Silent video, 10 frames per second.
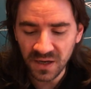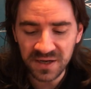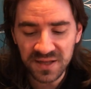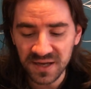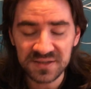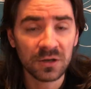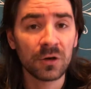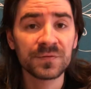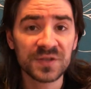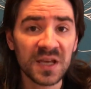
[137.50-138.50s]
and it has a lot
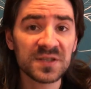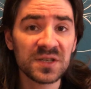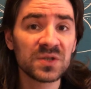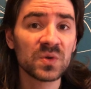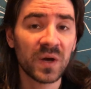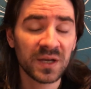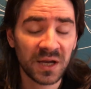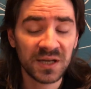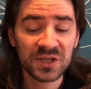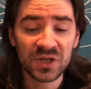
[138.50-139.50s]
of sense into it,
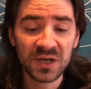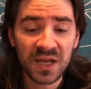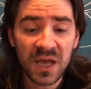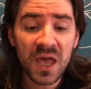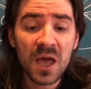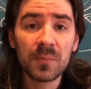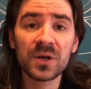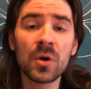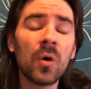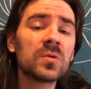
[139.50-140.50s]
uh, literally.
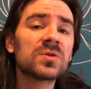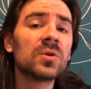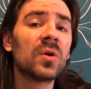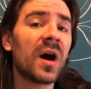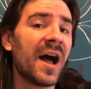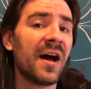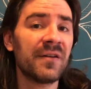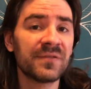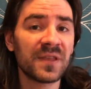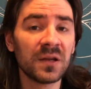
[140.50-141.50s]
But you also
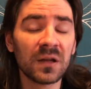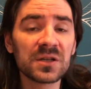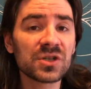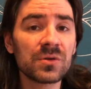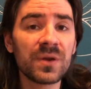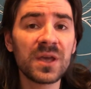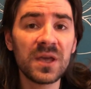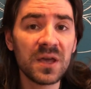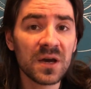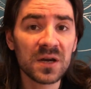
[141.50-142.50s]
have the luxury
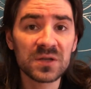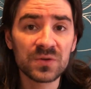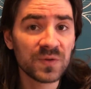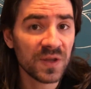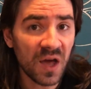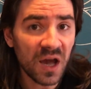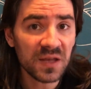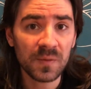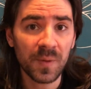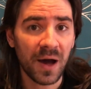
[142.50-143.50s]
here to deny
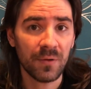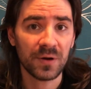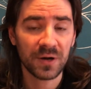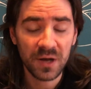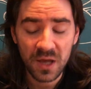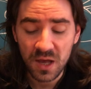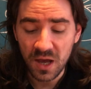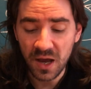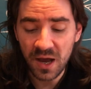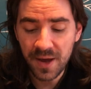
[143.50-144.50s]
the power.
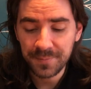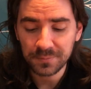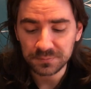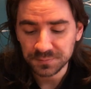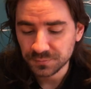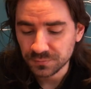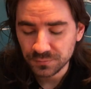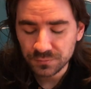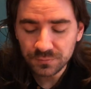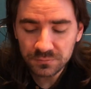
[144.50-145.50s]
Um,
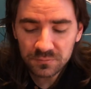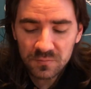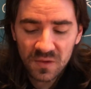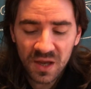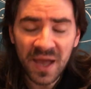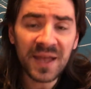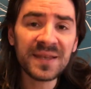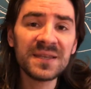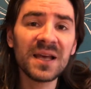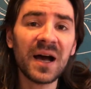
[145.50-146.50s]

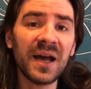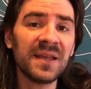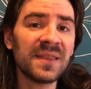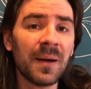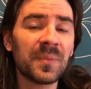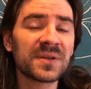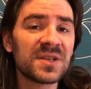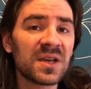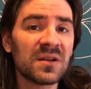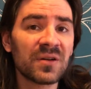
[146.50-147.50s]
and uh, in that
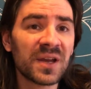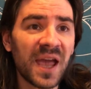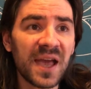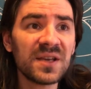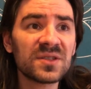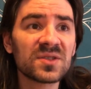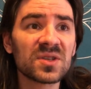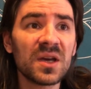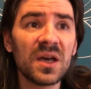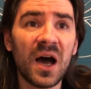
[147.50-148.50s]
particular
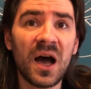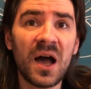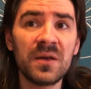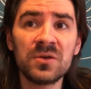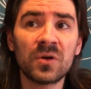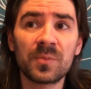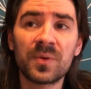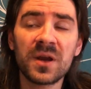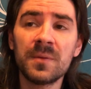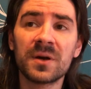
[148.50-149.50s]
case, uh, you are
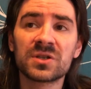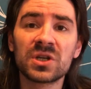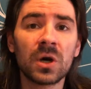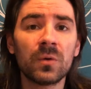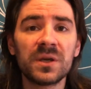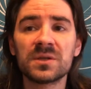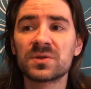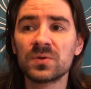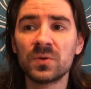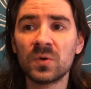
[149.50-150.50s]
pretty much going
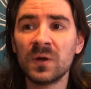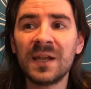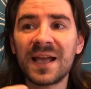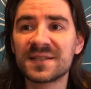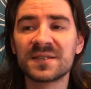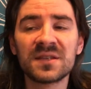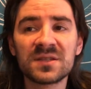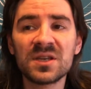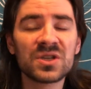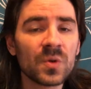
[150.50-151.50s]
to let the
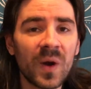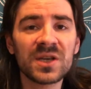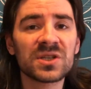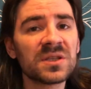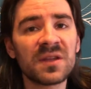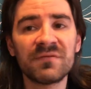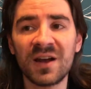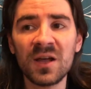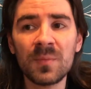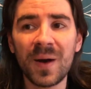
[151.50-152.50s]
situation
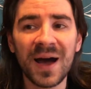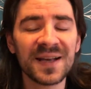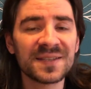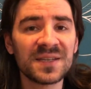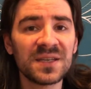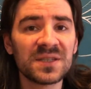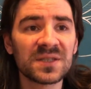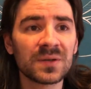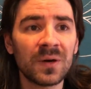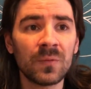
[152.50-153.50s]
develop as it
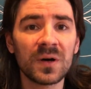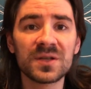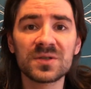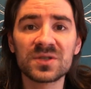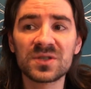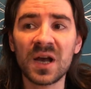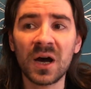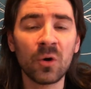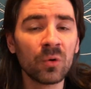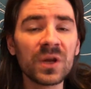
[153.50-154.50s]
uh, was uh,
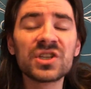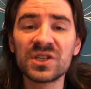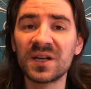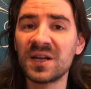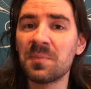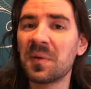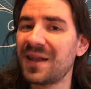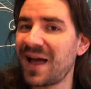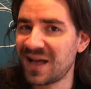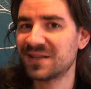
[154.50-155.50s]
originally
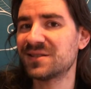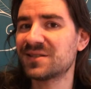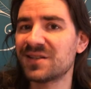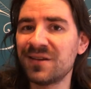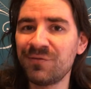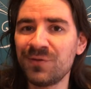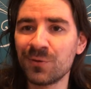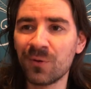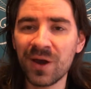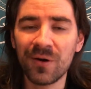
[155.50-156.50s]
planned, if you
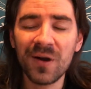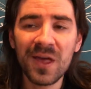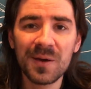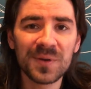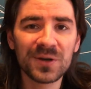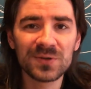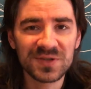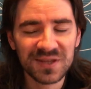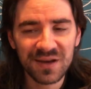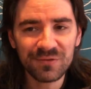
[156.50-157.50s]
will, because
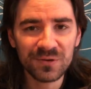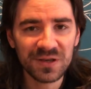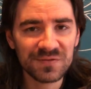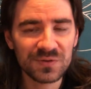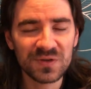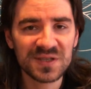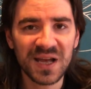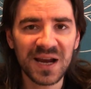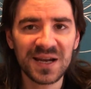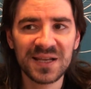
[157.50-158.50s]
the devil gives you
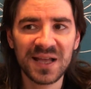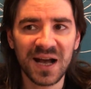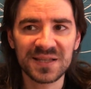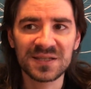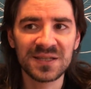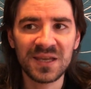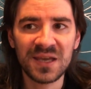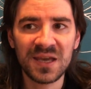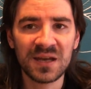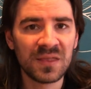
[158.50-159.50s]
exactly that:
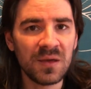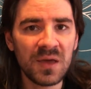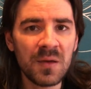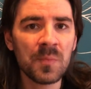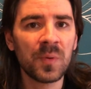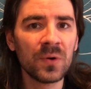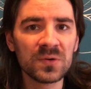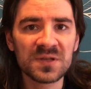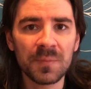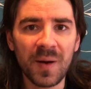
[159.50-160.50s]
the the
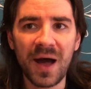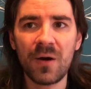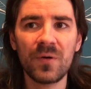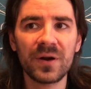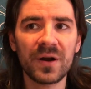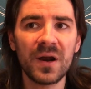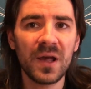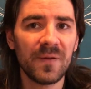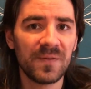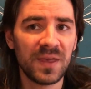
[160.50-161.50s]
impulse, the power,
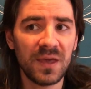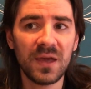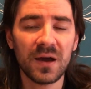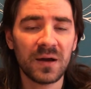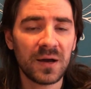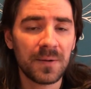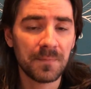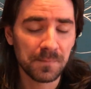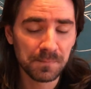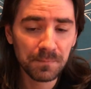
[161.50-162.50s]
the um,